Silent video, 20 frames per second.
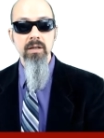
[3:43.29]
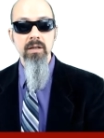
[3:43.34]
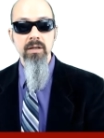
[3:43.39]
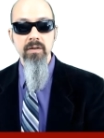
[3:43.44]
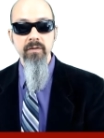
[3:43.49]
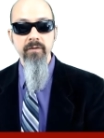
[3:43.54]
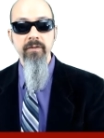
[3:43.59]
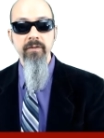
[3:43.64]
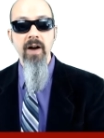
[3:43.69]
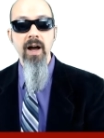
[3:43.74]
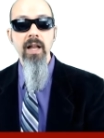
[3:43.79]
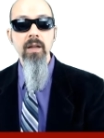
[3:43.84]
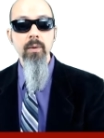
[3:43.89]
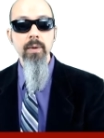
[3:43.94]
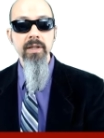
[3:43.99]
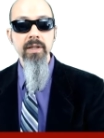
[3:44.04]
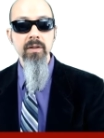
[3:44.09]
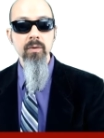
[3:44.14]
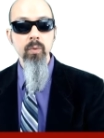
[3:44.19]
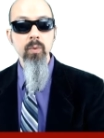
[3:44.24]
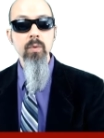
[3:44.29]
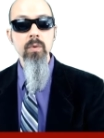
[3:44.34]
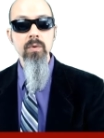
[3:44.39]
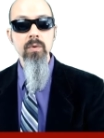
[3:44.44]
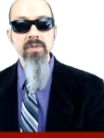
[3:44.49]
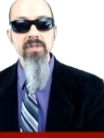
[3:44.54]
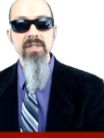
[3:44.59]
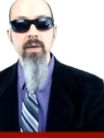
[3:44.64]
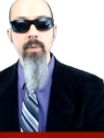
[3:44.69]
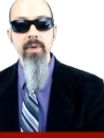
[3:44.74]
following the
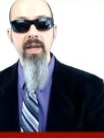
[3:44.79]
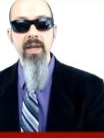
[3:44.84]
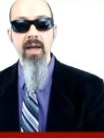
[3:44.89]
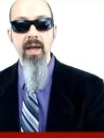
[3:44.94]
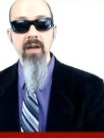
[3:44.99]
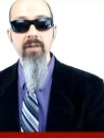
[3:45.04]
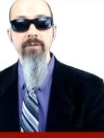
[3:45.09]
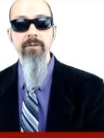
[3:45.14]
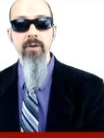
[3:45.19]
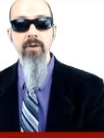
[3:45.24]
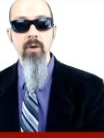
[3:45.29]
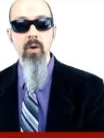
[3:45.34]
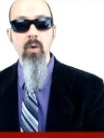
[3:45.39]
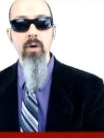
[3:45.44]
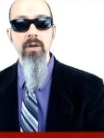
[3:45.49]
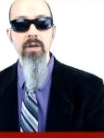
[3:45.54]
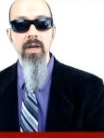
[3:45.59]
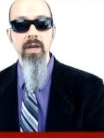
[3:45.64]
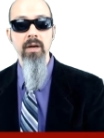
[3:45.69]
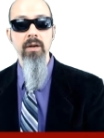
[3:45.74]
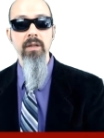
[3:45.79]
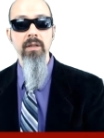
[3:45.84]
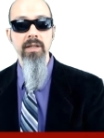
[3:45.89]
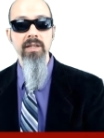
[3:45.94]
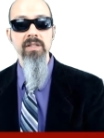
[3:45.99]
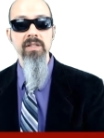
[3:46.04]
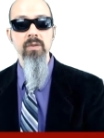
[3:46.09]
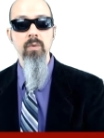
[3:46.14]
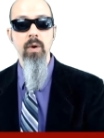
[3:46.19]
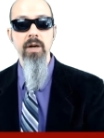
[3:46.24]
rules that we have for ordinary
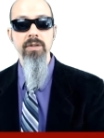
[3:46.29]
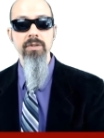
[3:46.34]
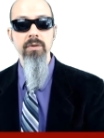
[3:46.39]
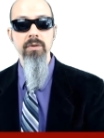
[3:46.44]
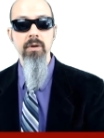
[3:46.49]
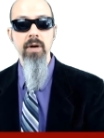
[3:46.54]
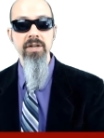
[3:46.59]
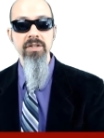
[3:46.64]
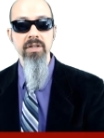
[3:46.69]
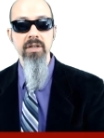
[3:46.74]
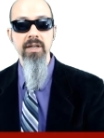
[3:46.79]
least squares regression.